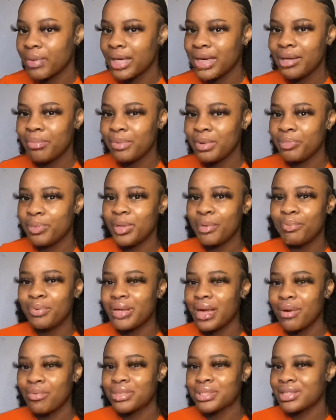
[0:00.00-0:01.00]
And it be people
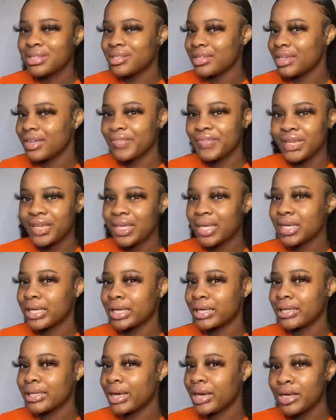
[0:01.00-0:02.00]
that wasn't even in the
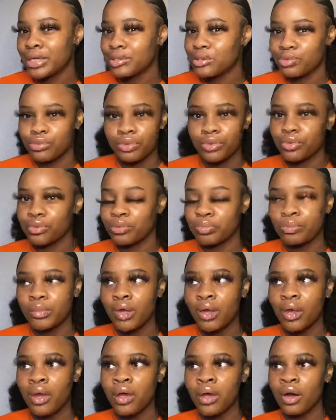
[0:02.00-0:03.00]
classroom
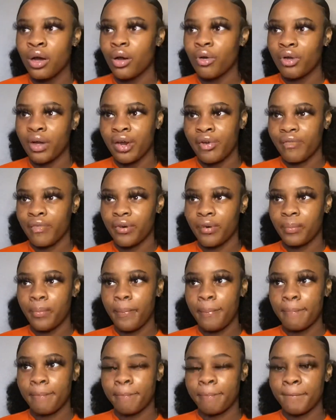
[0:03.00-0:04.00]
or whatever.
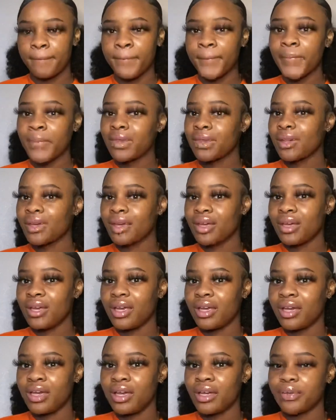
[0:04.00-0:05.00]

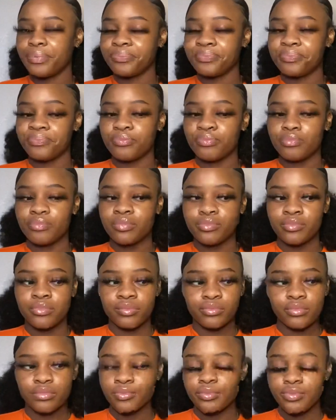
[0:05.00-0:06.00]
And
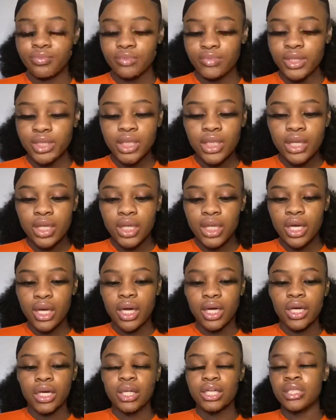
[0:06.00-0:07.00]

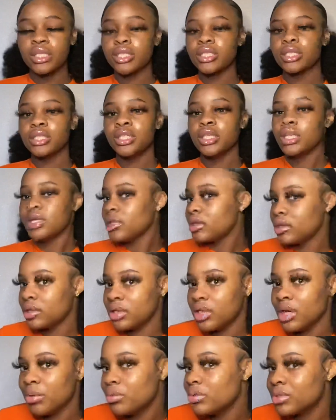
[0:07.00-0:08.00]
yeah,
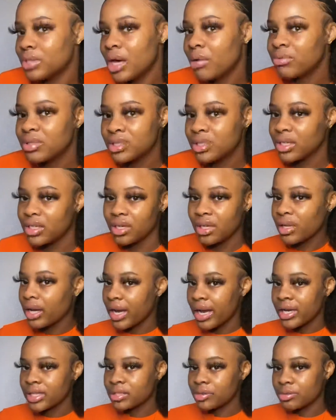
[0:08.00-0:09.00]
they wasn't in the
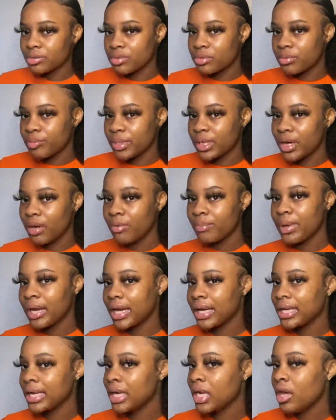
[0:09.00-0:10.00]
classroom, and they would be
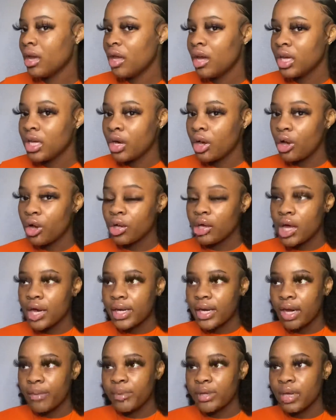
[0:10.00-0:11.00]
like, oh, Lonnie
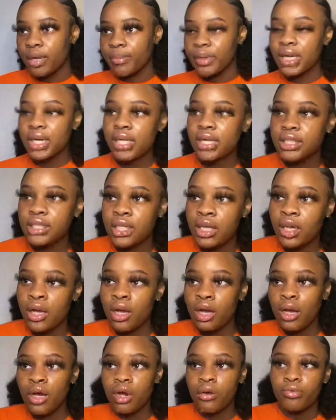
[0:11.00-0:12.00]
got beat up because
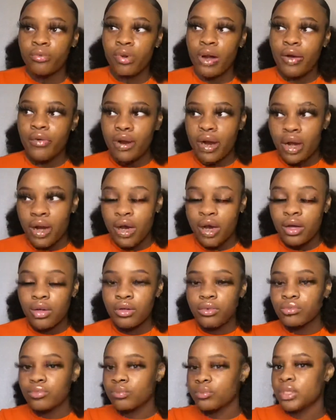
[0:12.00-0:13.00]
Rara
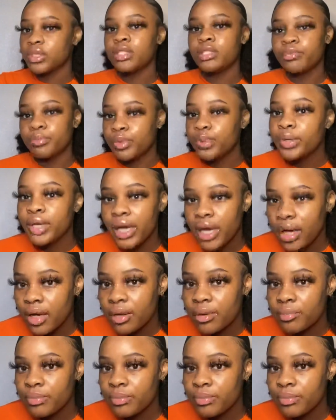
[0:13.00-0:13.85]
went to boot camp.